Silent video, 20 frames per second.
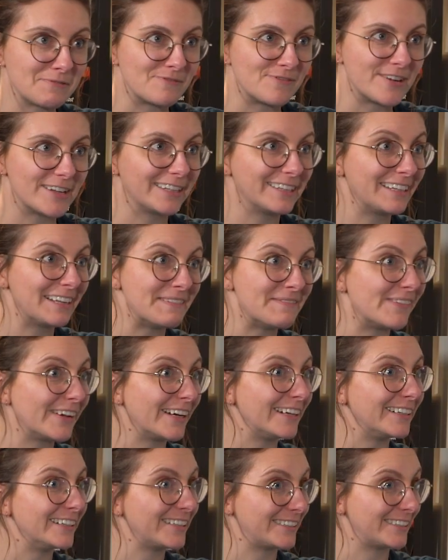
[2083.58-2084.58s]
be really
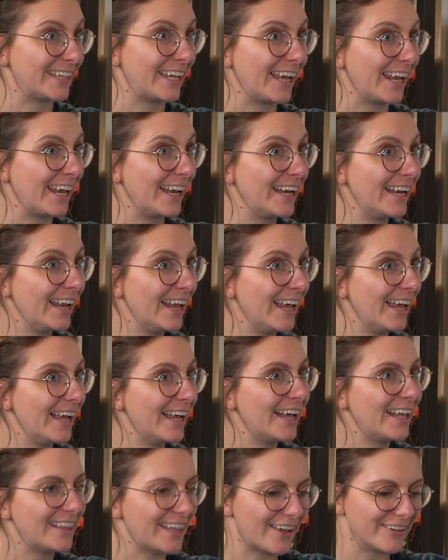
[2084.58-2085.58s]
embarrassing. I couldn't
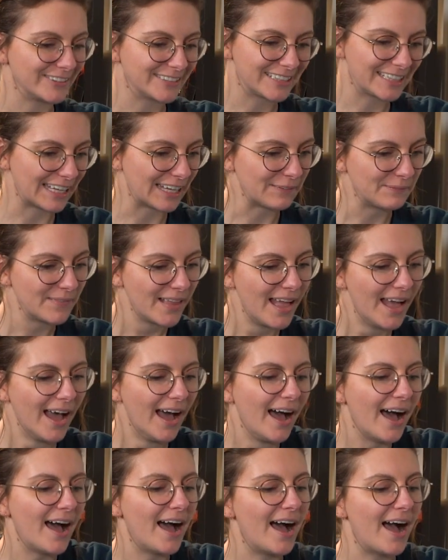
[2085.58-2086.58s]
do it again. That was good.
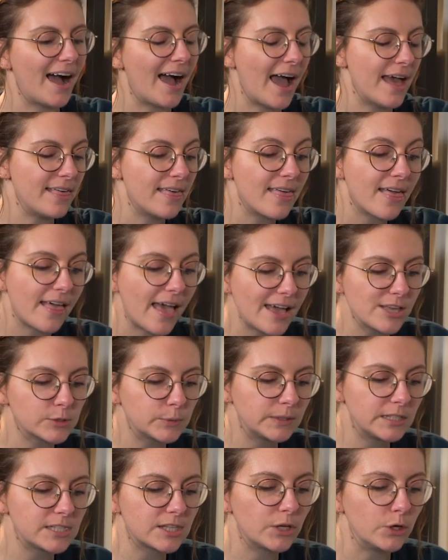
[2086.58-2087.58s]
Uh, and then the last
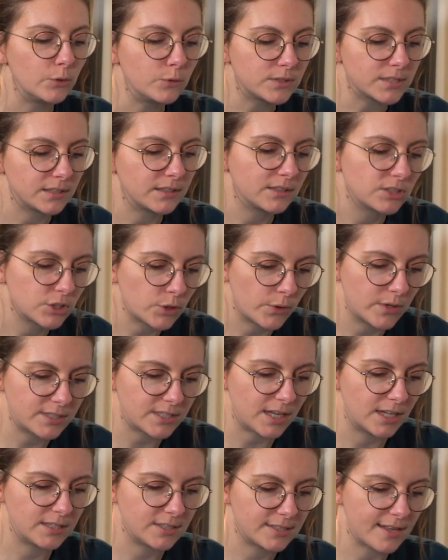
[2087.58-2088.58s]
one is a hoot, short
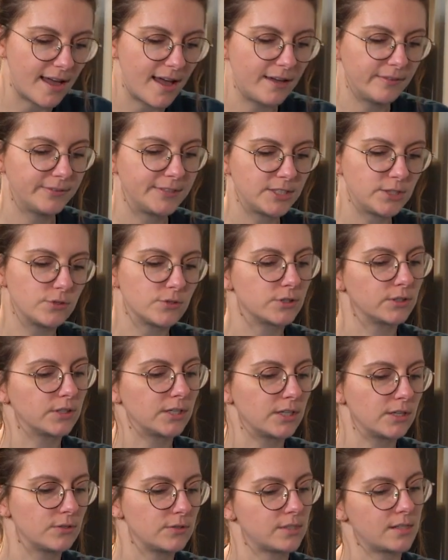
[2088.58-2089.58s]
and soft,
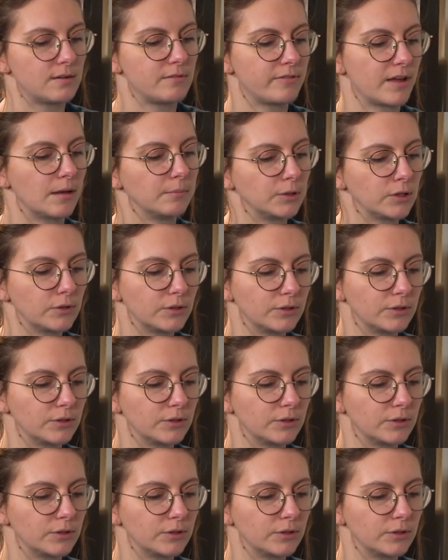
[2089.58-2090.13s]
usually used in family